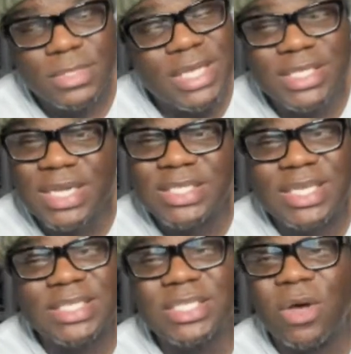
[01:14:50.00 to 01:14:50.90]
I say the
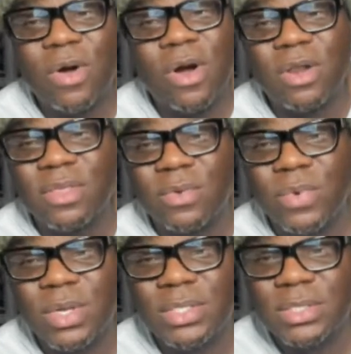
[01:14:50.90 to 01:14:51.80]
sixes go harder than the
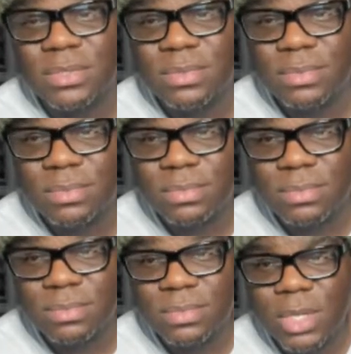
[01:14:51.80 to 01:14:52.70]
ones.
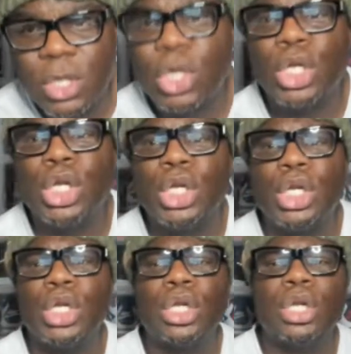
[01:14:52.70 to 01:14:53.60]
No, no, no,
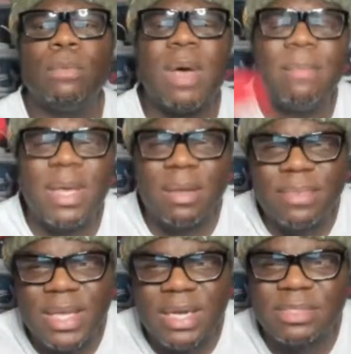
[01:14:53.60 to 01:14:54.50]
no, no, no. My bad. I'm
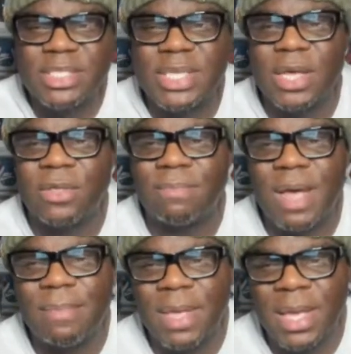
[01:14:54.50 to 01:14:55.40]
thinking of stealth.
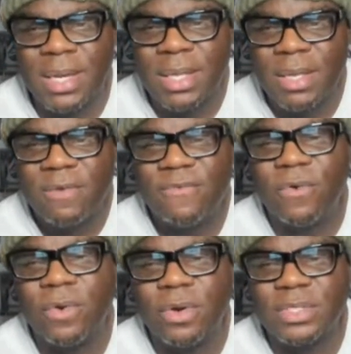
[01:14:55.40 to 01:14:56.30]
My bad.
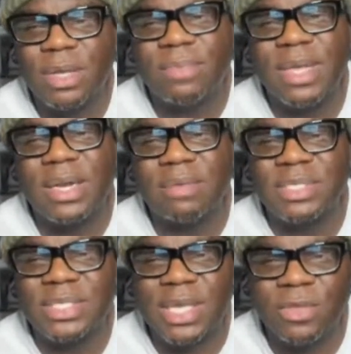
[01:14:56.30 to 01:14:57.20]
Foreigners. I'm thinking of
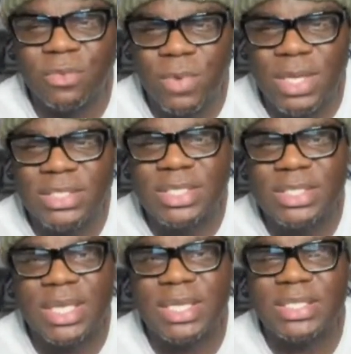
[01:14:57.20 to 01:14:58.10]
stealth ones,
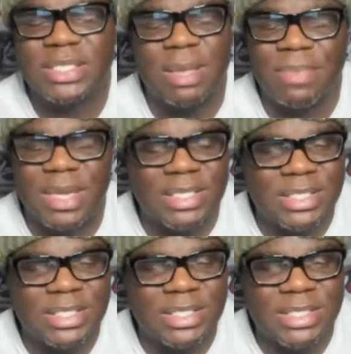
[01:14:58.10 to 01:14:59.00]
and, and I'm thinking of
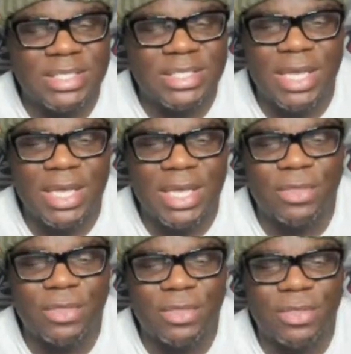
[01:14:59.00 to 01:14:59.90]
stealth.
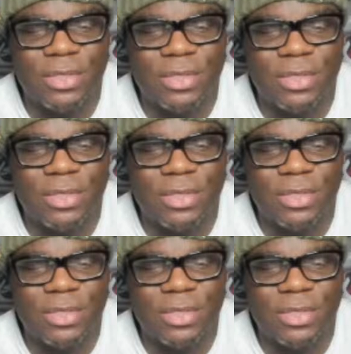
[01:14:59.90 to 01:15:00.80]

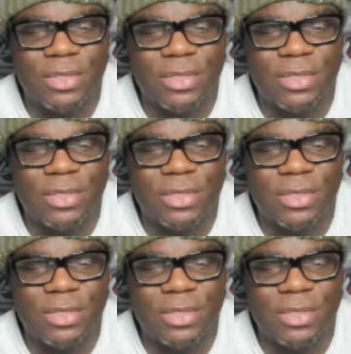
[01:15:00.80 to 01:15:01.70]
I'm thinking of
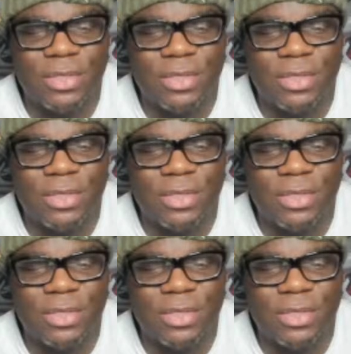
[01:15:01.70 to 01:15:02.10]
stealth. My bad.